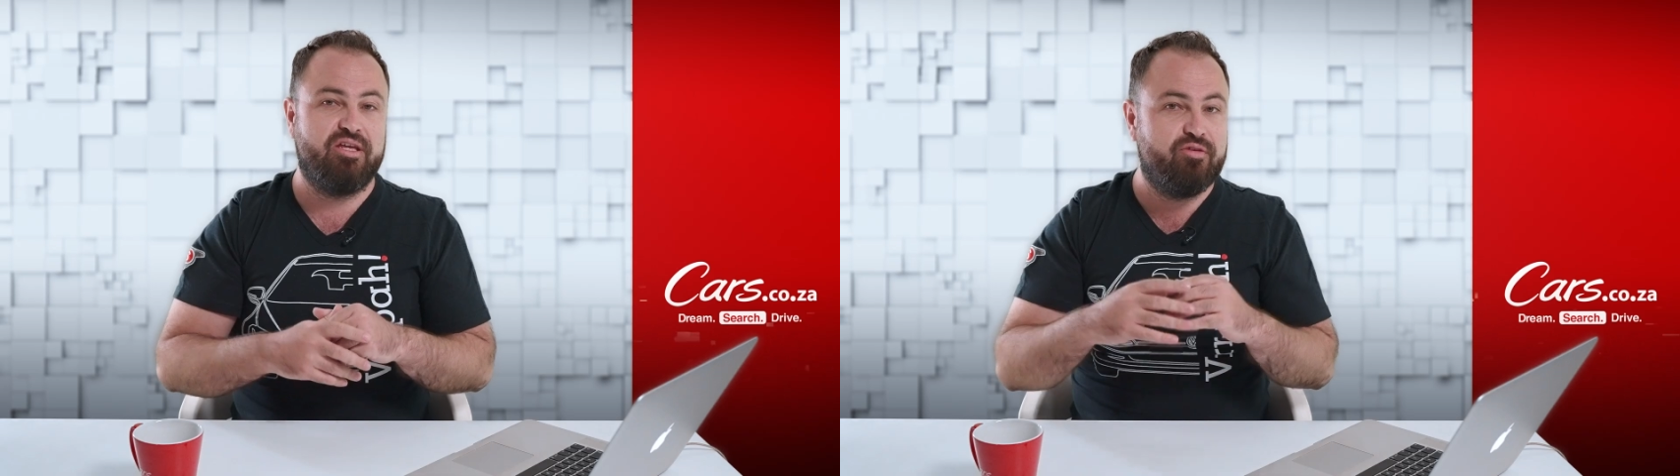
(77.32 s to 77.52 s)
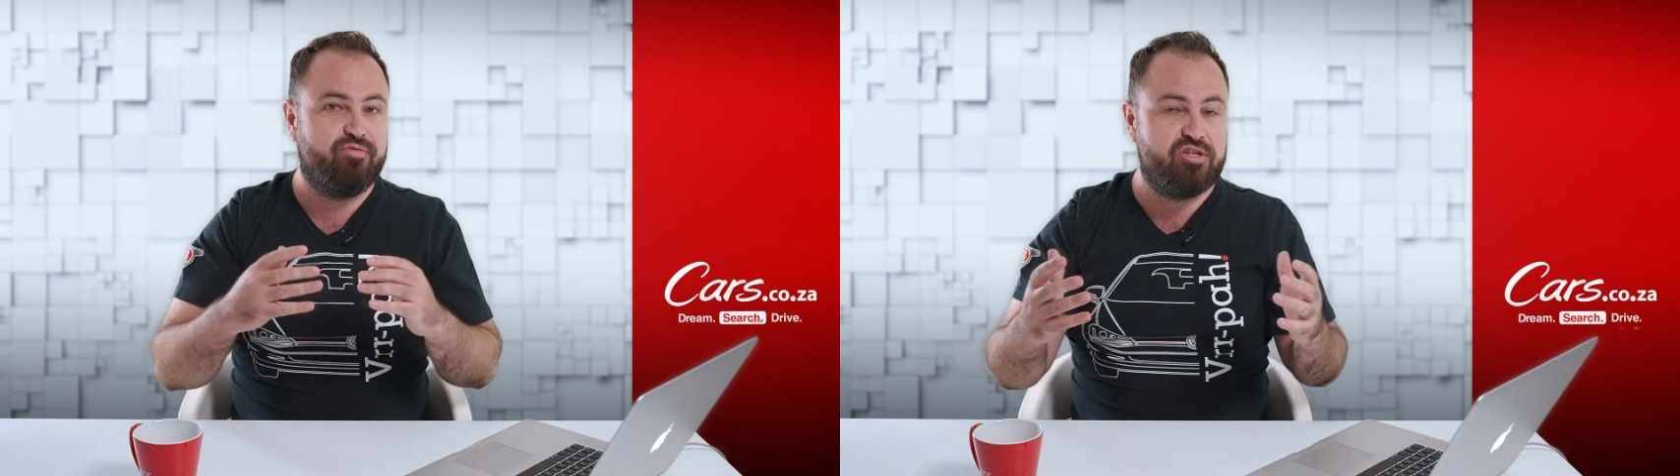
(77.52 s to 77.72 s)

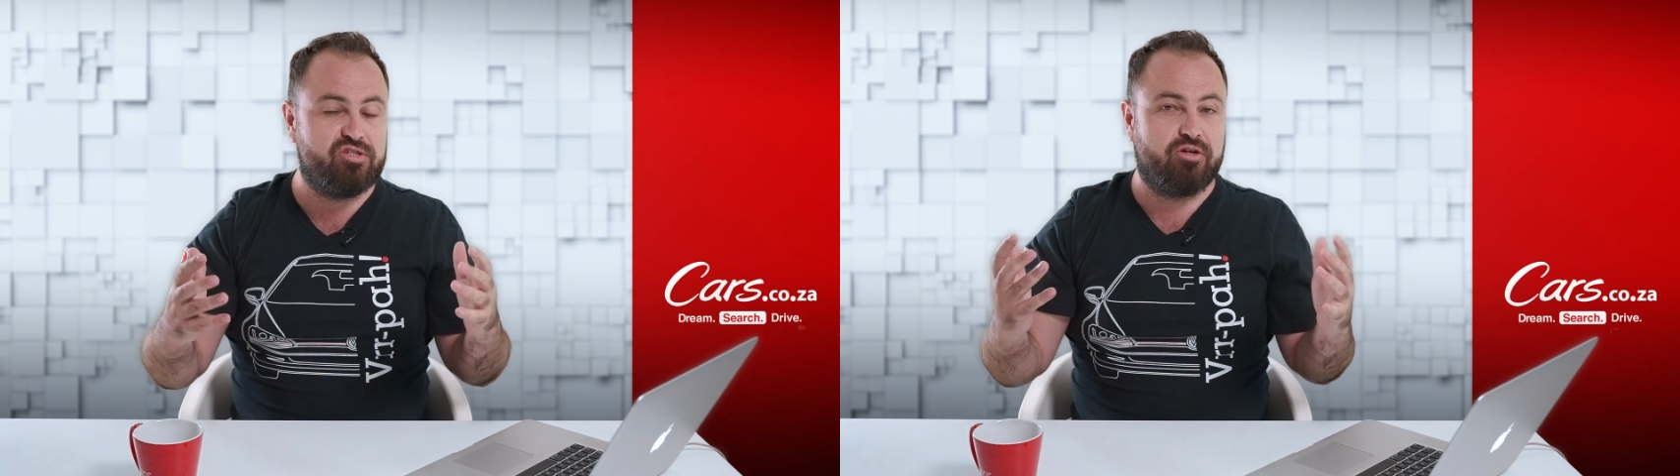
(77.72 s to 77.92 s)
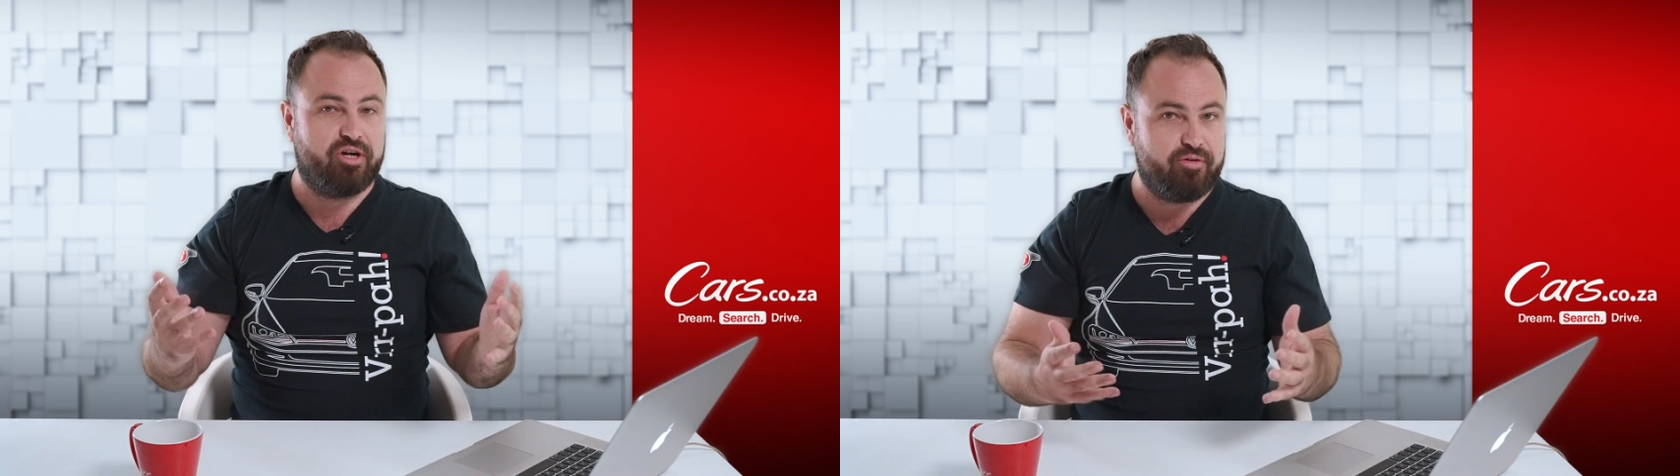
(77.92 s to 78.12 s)
EVs
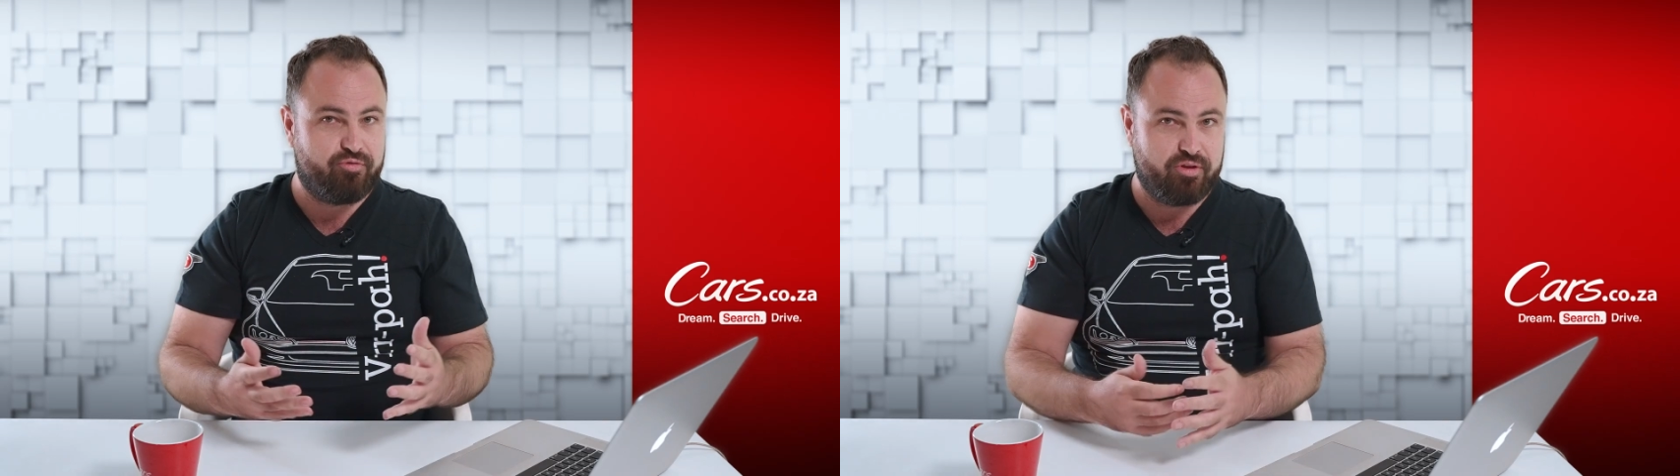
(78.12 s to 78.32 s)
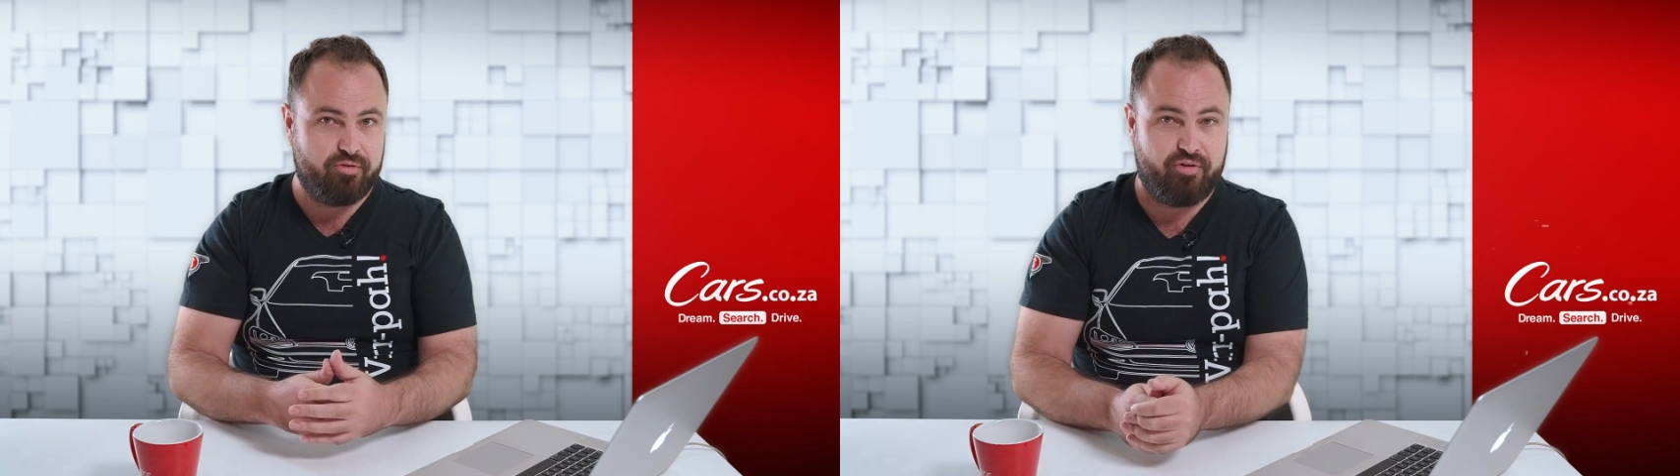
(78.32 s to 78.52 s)
are great
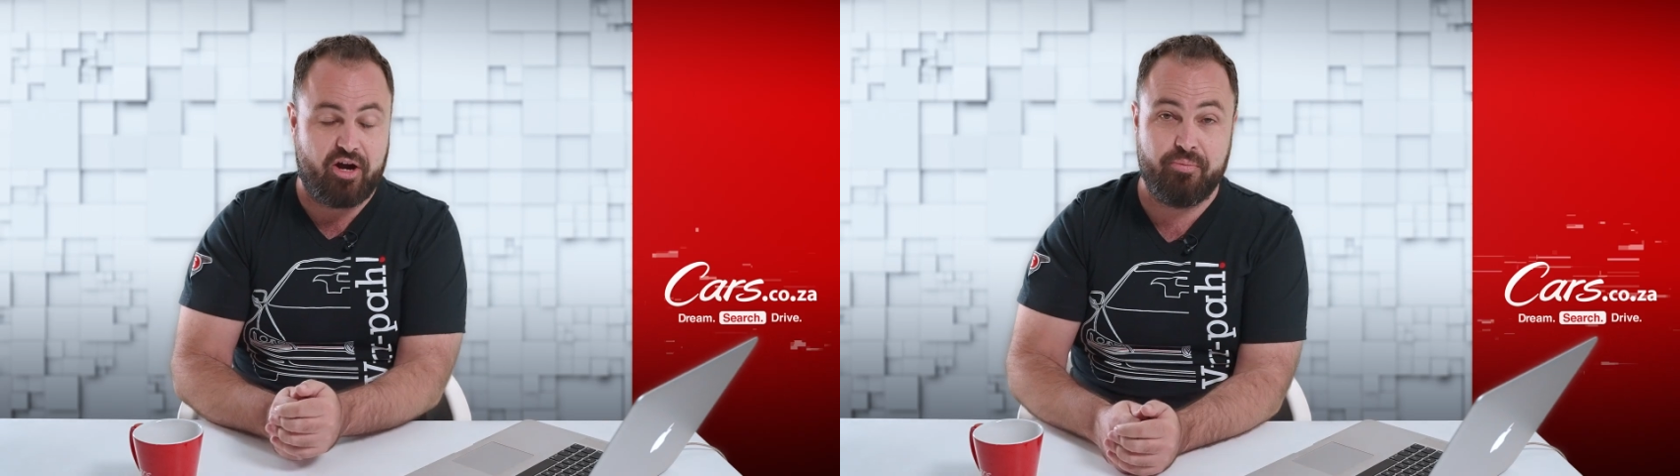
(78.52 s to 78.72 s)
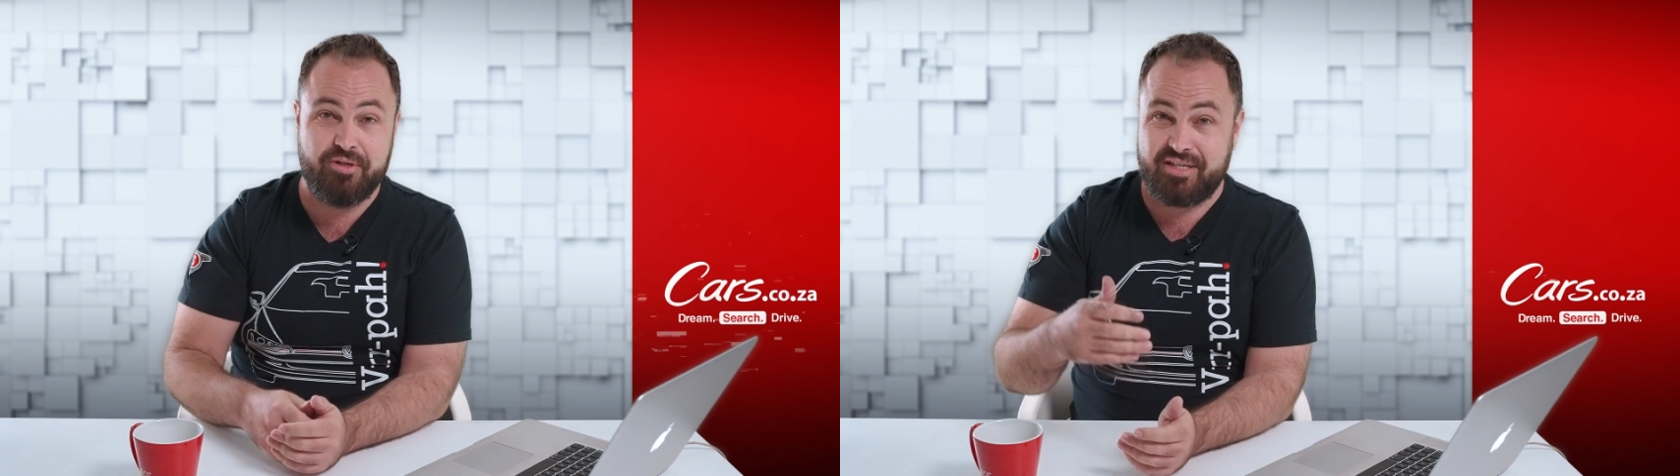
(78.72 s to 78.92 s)
for the
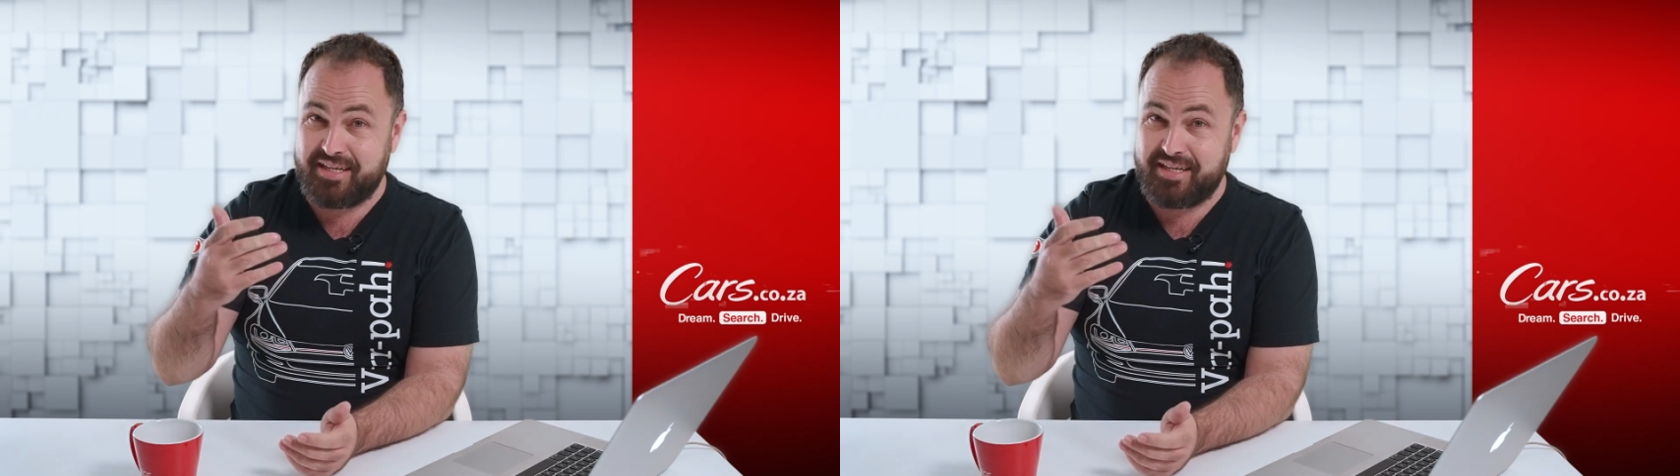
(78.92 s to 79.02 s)
environment,